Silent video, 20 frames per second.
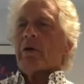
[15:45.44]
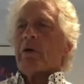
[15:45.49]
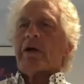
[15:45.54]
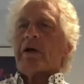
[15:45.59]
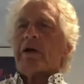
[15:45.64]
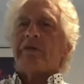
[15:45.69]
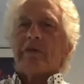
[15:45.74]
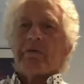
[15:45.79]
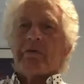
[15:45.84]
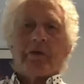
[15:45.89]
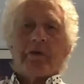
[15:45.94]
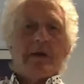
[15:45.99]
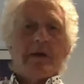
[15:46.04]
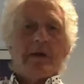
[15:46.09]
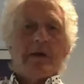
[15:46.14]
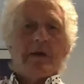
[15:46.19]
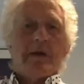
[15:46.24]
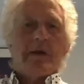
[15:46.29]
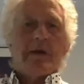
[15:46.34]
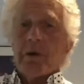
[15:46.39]
And I always
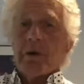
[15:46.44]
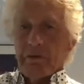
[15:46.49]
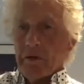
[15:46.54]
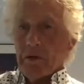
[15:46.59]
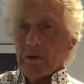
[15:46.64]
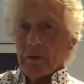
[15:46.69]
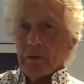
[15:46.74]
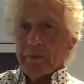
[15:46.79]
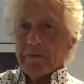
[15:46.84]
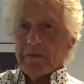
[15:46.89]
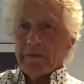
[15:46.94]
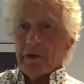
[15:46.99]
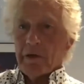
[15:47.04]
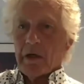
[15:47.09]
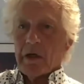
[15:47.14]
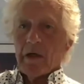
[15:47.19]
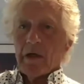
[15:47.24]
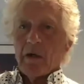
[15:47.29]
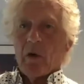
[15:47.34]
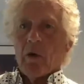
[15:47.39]
invest in my own films.